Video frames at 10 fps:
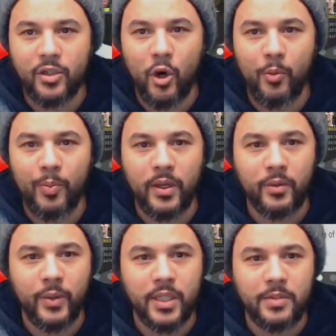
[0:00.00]
to open.
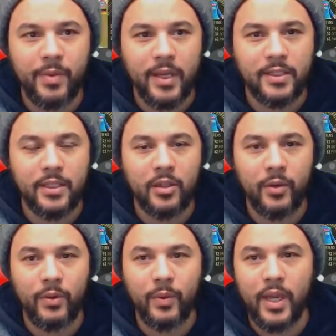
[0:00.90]
We got some packs to deal
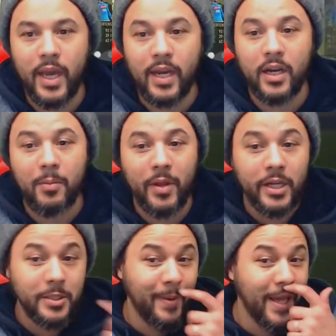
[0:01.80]
with. We got a couple
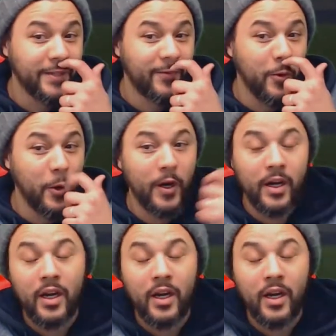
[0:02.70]
extra packs for